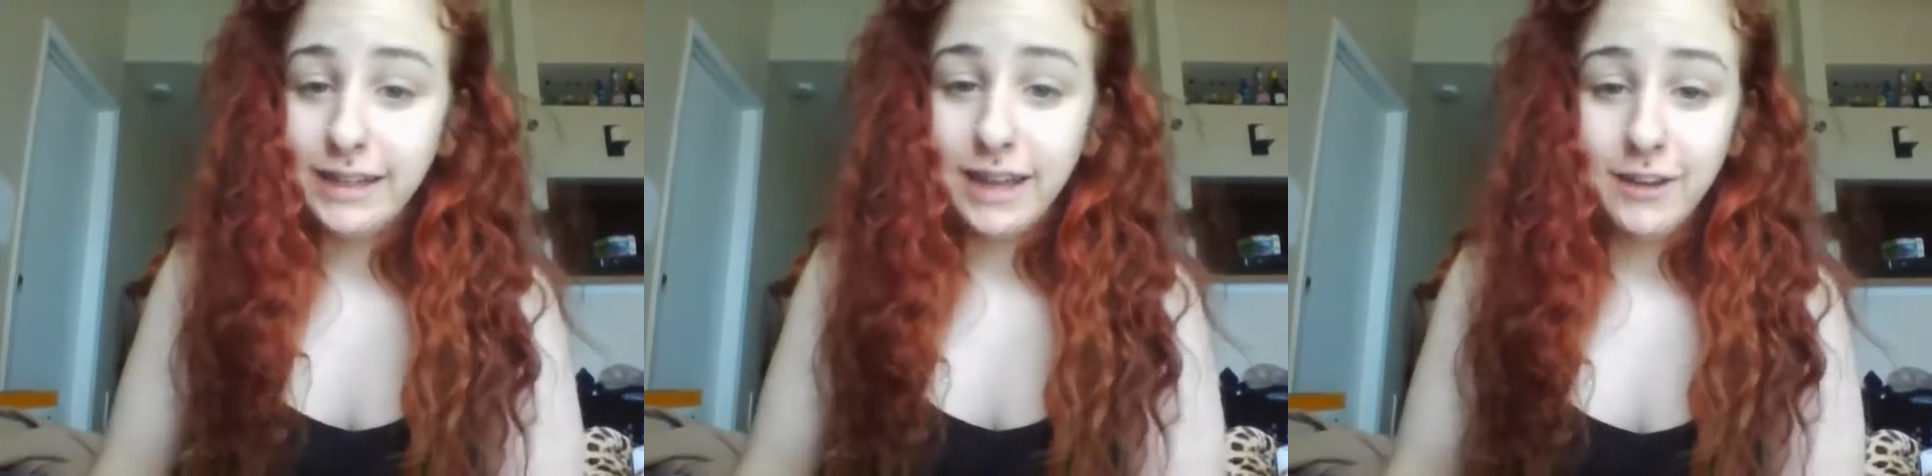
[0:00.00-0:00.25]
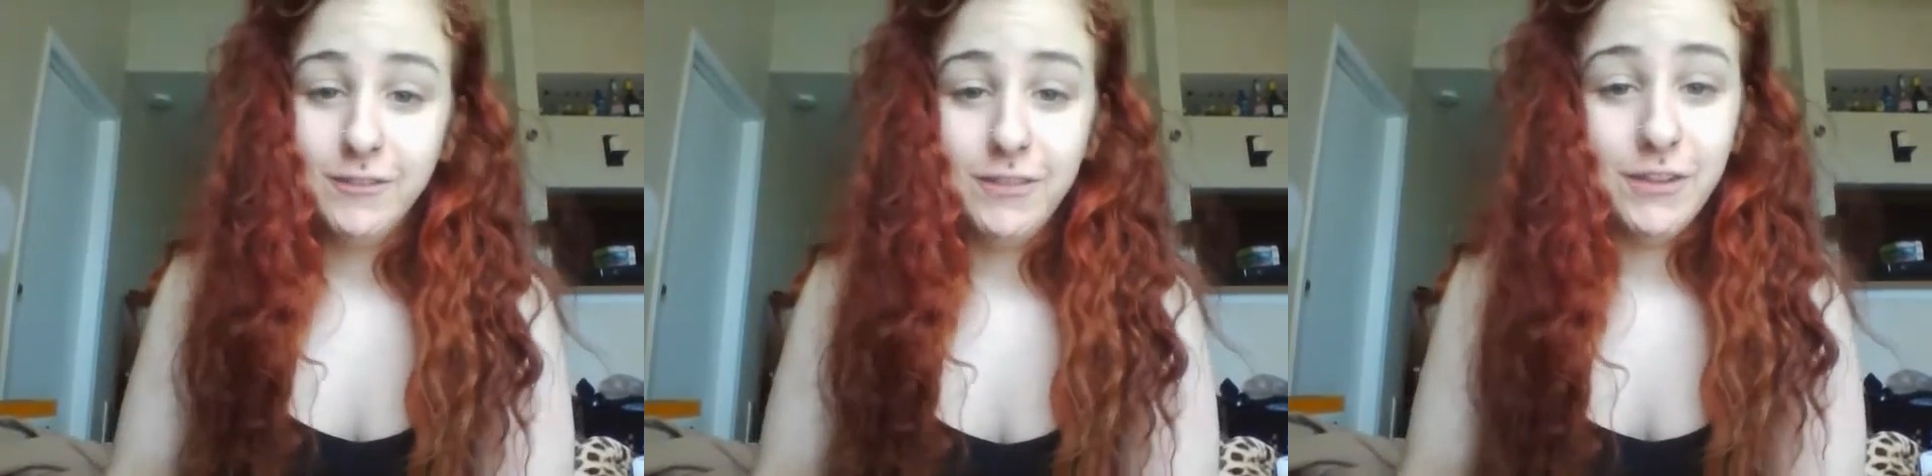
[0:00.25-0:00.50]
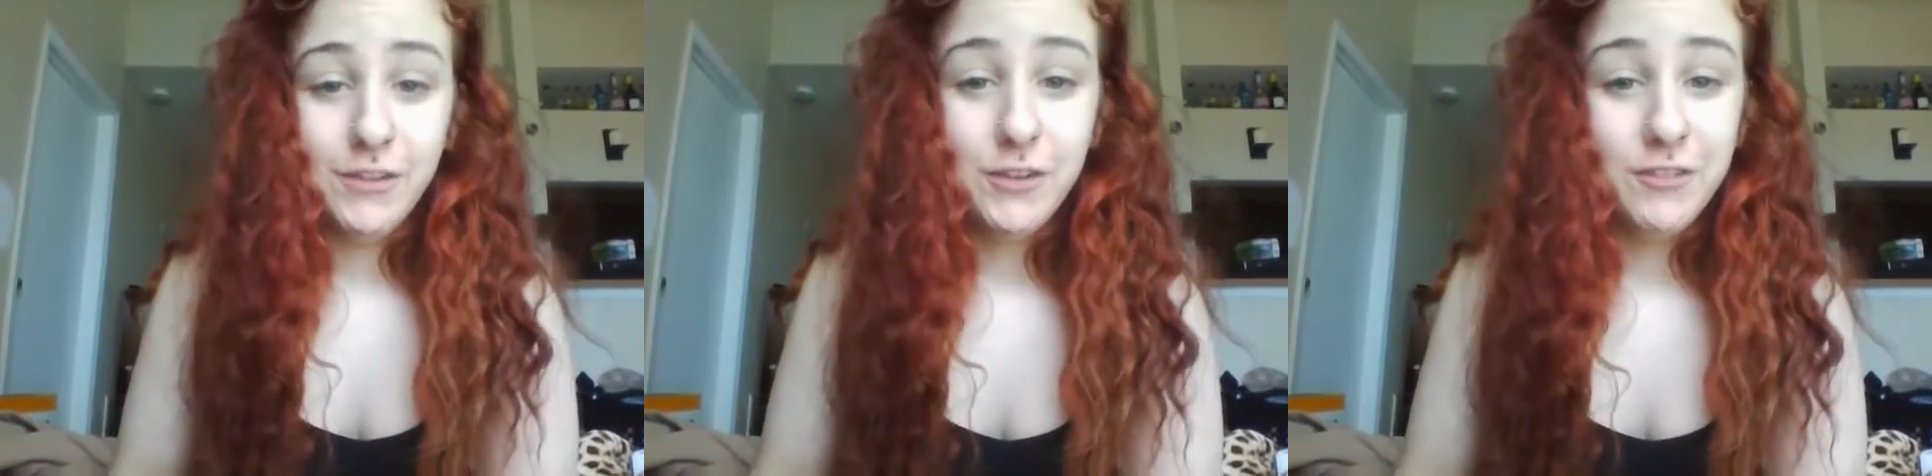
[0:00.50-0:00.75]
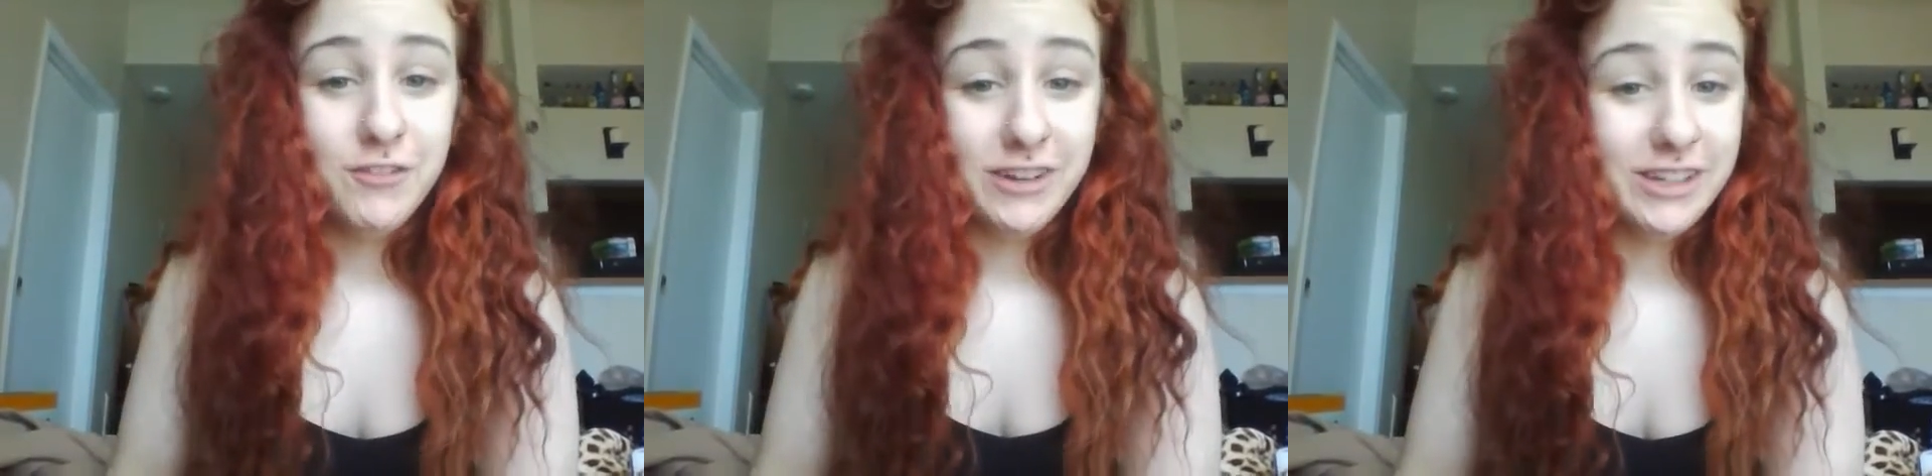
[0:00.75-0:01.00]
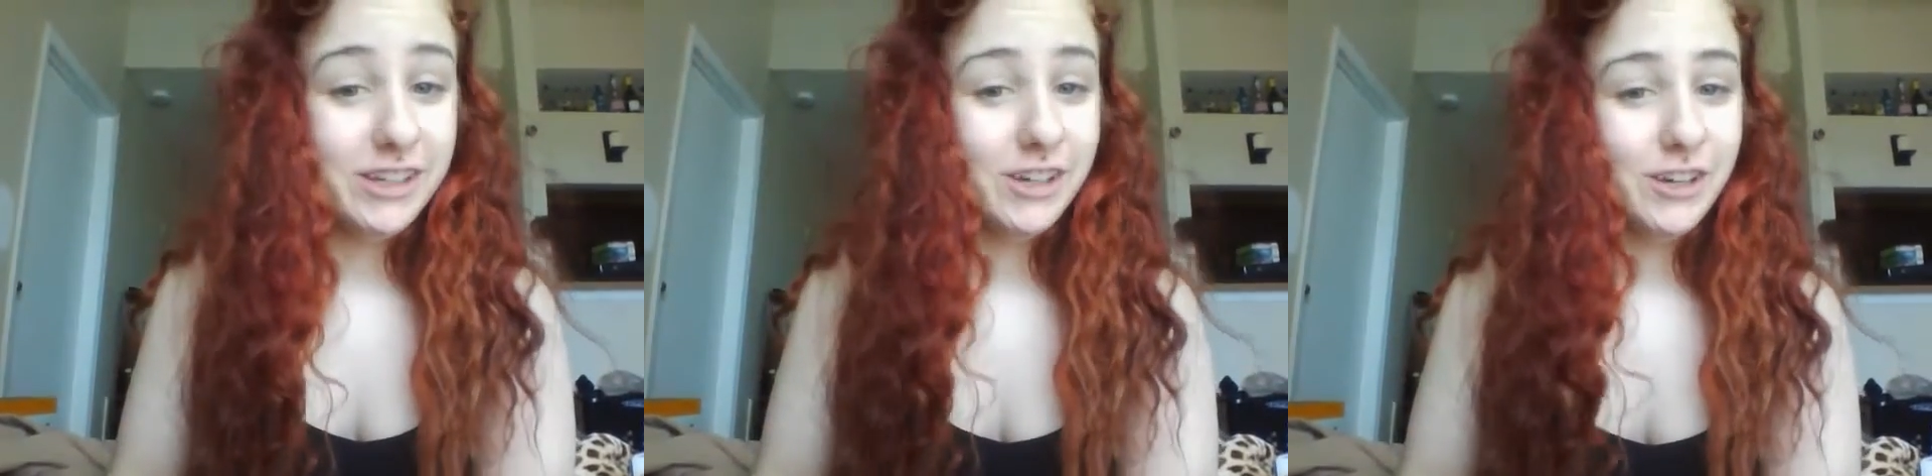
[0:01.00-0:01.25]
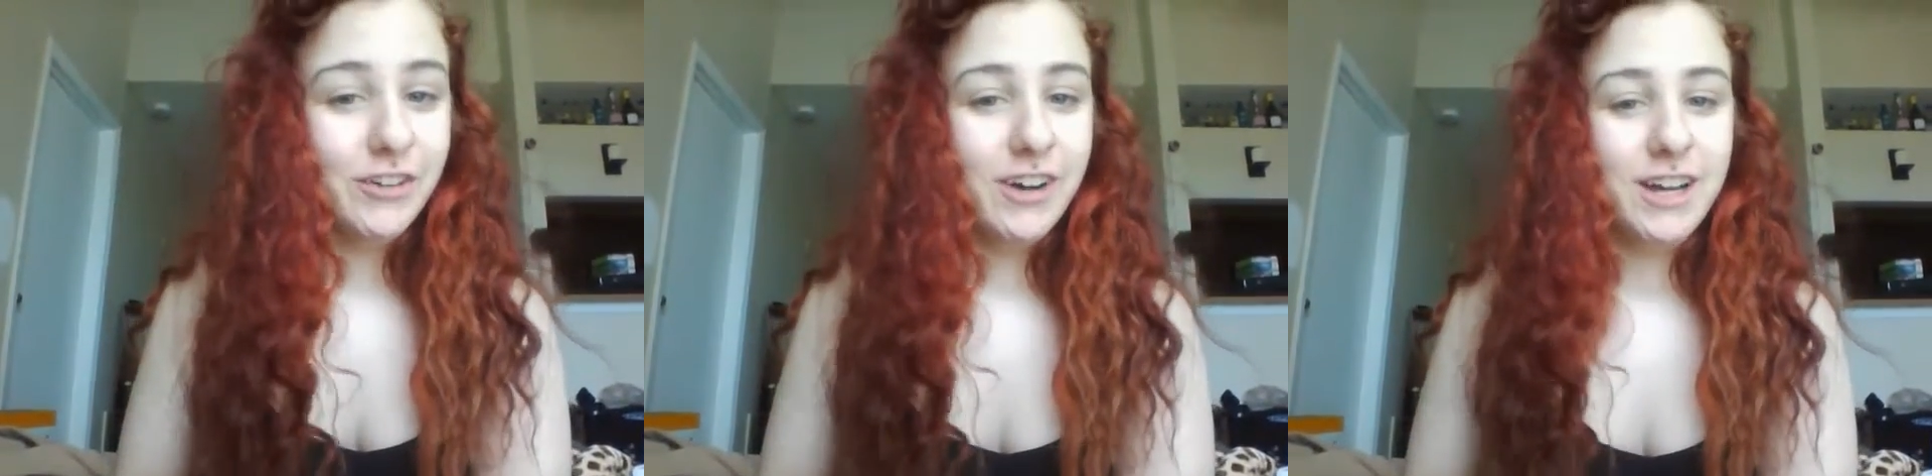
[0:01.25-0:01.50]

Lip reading: of this video.